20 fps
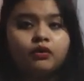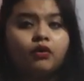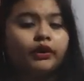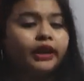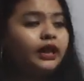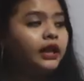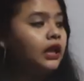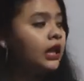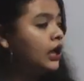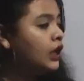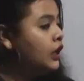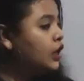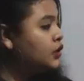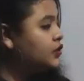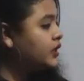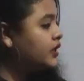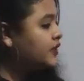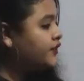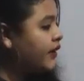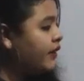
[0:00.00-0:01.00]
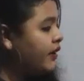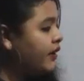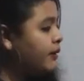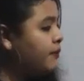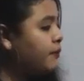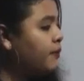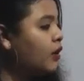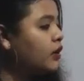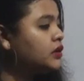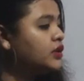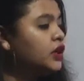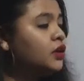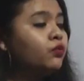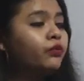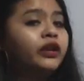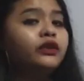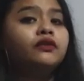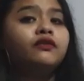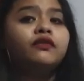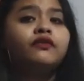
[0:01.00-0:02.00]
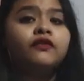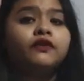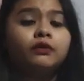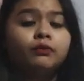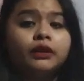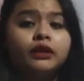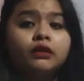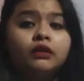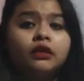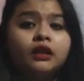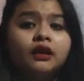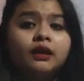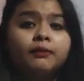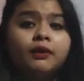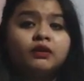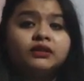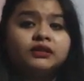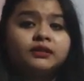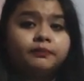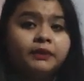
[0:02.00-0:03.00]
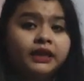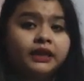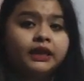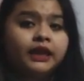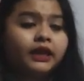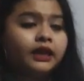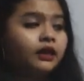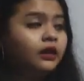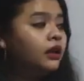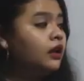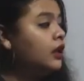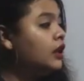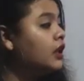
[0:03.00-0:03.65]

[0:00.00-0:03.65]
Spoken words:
Okay? So it's very important when you think about speaking.